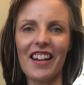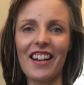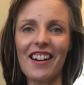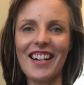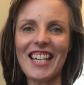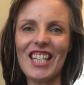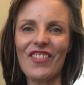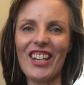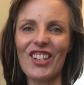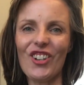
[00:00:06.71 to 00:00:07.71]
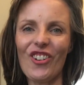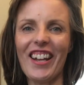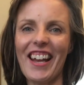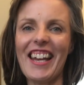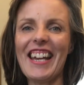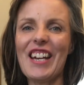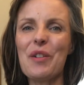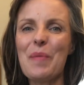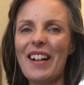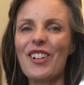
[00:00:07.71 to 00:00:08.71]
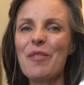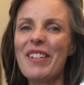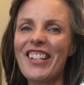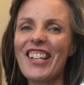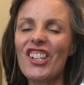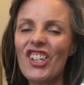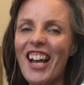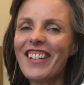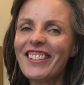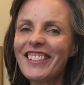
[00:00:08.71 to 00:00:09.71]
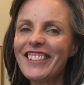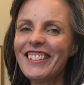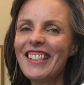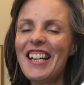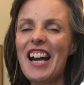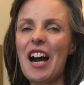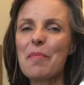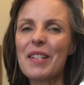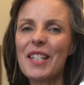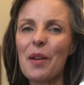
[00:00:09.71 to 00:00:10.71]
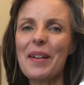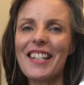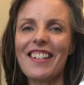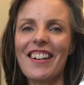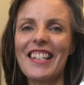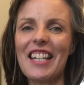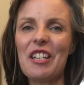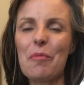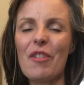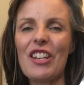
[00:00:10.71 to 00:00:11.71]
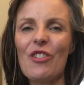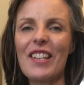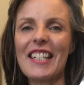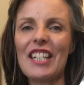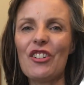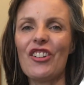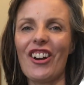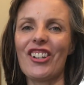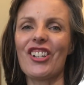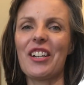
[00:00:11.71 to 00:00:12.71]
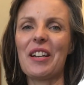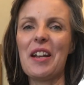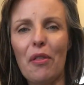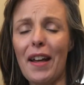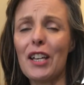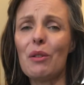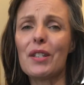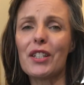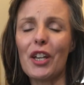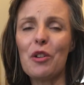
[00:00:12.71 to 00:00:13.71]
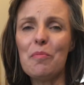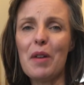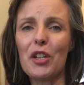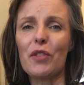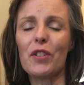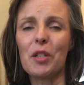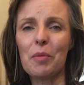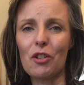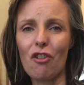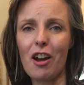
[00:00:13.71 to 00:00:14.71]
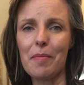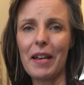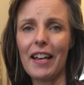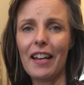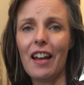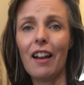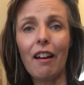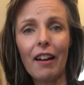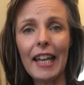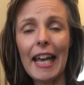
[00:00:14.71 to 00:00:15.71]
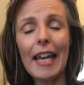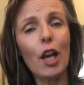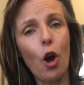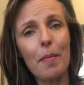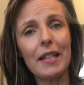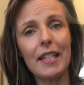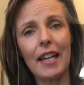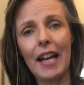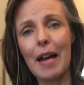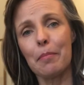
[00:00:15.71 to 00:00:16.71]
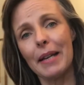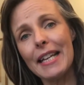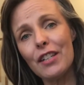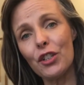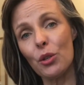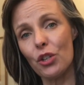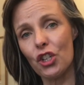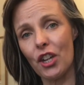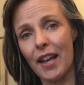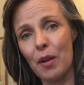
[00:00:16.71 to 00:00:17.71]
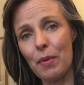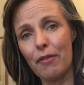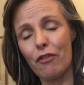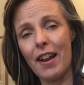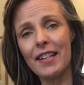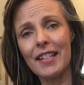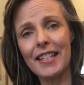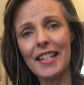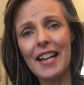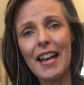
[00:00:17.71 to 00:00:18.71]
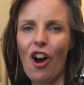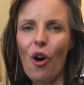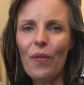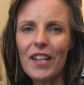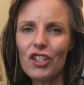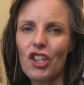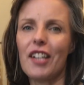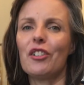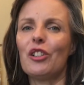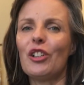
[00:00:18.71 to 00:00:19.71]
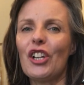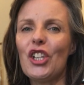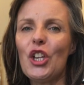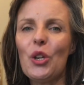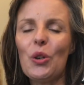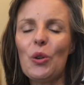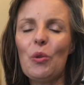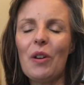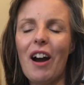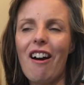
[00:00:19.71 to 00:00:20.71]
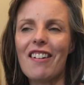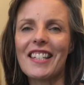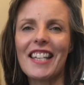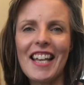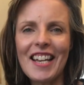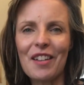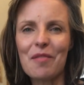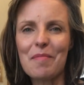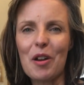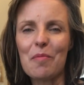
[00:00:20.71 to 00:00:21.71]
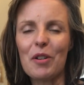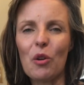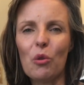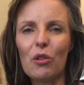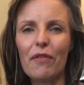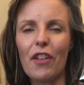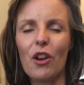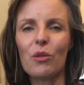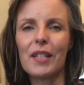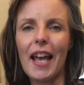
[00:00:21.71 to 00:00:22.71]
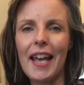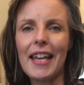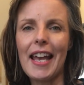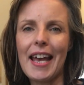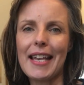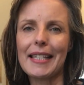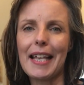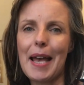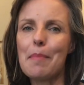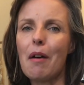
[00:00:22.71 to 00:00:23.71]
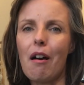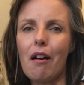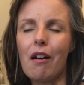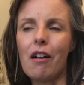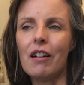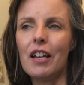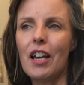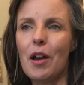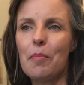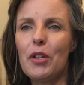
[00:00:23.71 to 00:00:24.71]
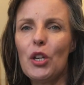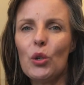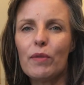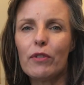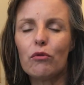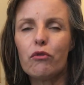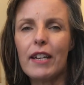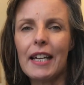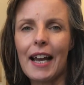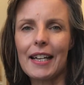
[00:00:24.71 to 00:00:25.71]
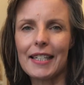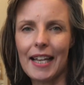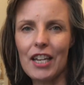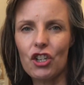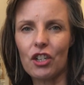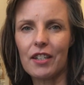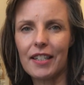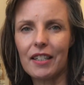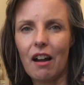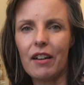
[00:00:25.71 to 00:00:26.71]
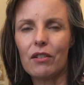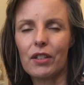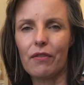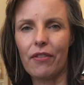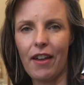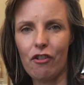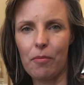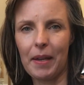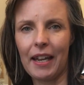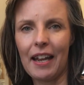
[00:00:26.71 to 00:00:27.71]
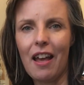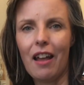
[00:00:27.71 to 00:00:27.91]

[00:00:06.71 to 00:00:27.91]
Hi guys, Victoria here. Welcome to the channel. I'm so excited to bring you this introduction. Thank you so much for subscribing, liking, commenting, and please do share with friends. On this channel, you are seeing at the moment all of those ASMR, beautiful relaxation styles of therapy,